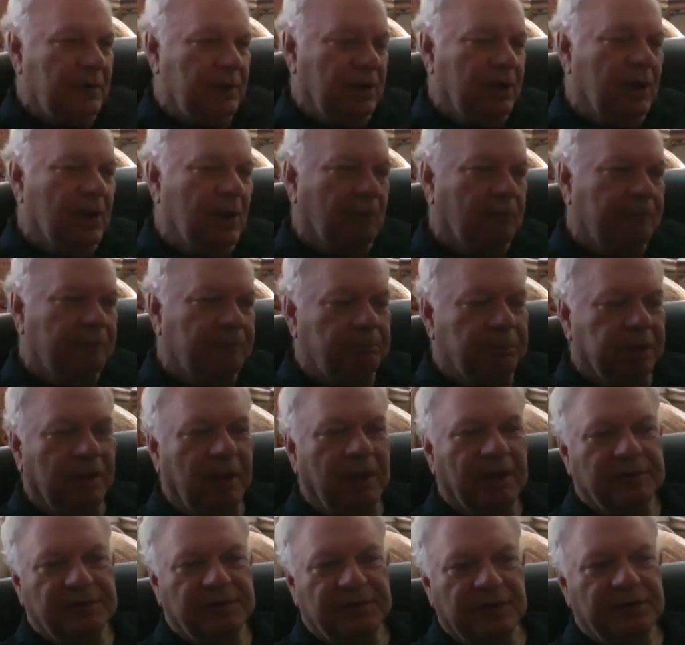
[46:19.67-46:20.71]
you know,
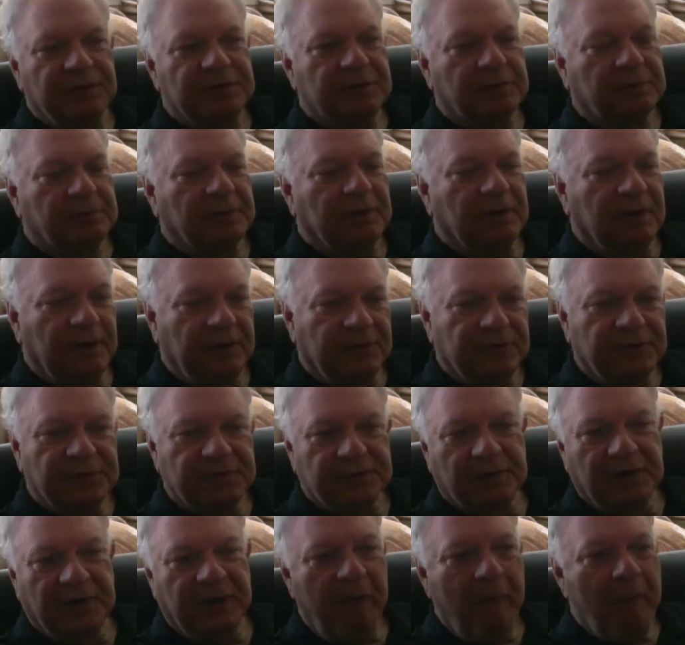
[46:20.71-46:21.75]
plugs into real
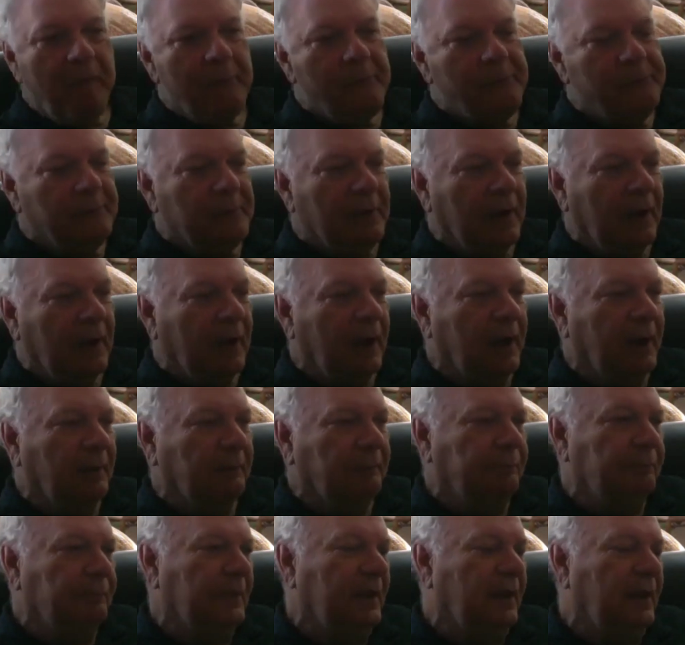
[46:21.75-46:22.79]
history,
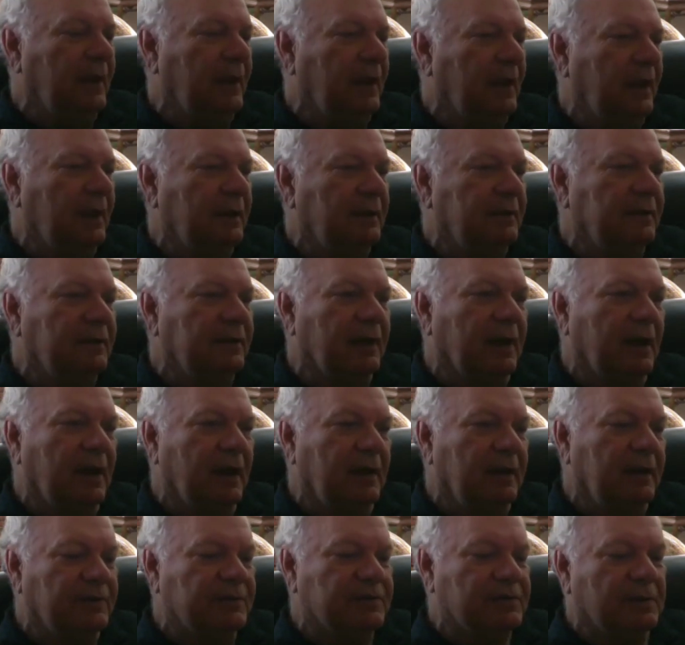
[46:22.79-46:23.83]
um, and
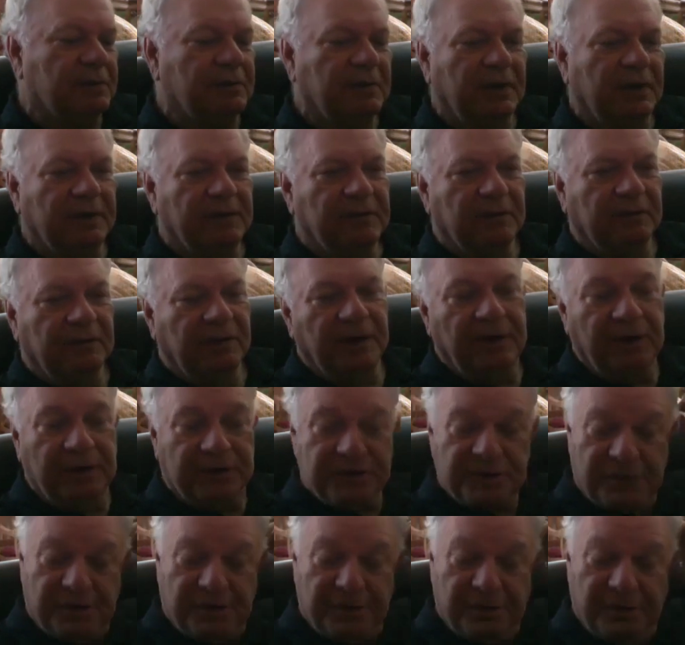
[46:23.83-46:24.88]
uh, it's certainly the
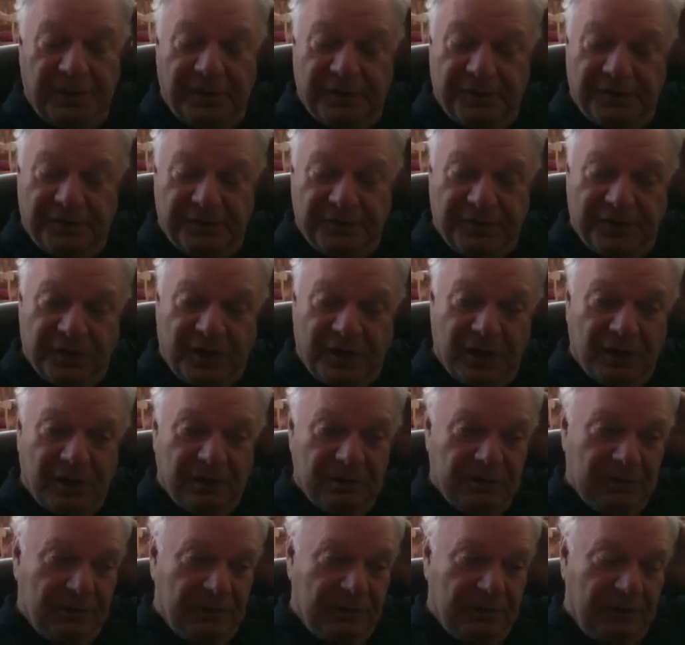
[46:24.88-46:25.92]
literature is uh,
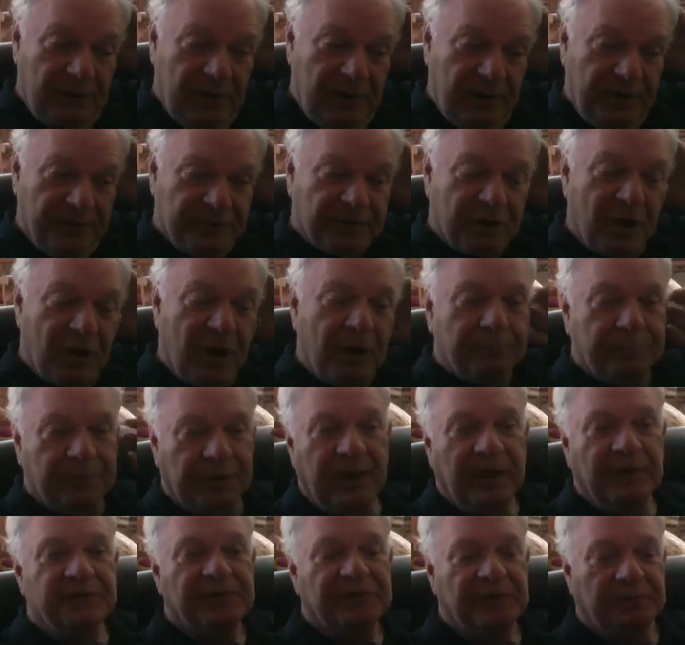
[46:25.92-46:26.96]
is
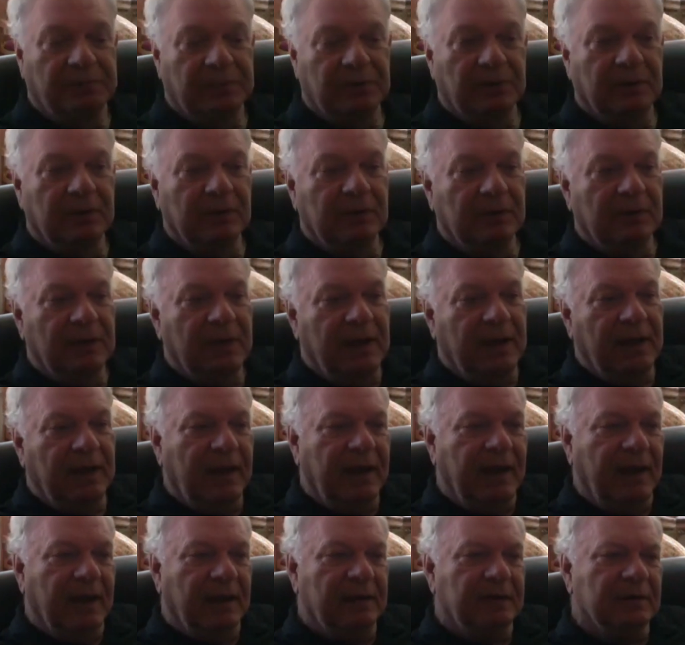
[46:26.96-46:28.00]
comprehensible,
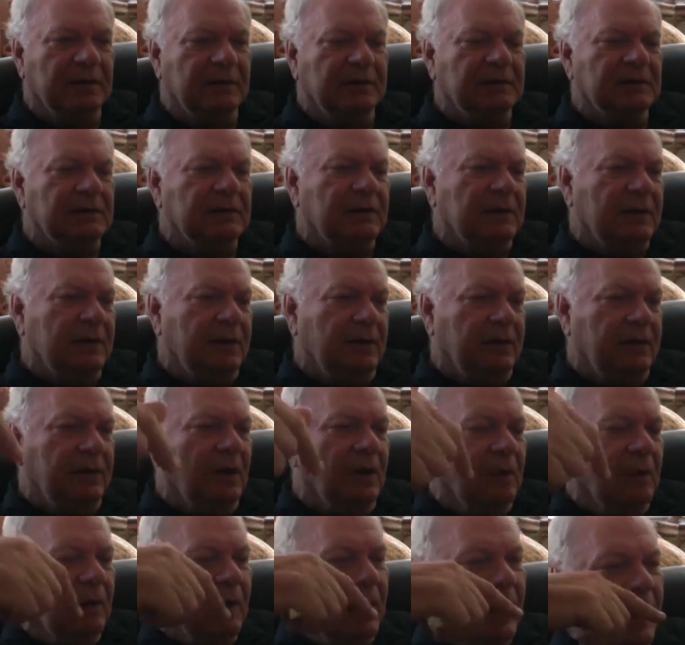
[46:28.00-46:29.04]
and you
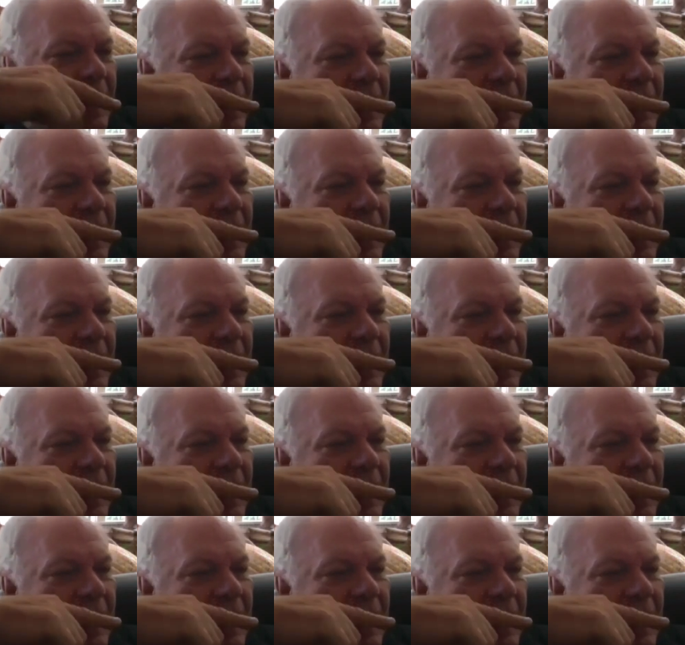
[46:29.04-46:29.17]
know,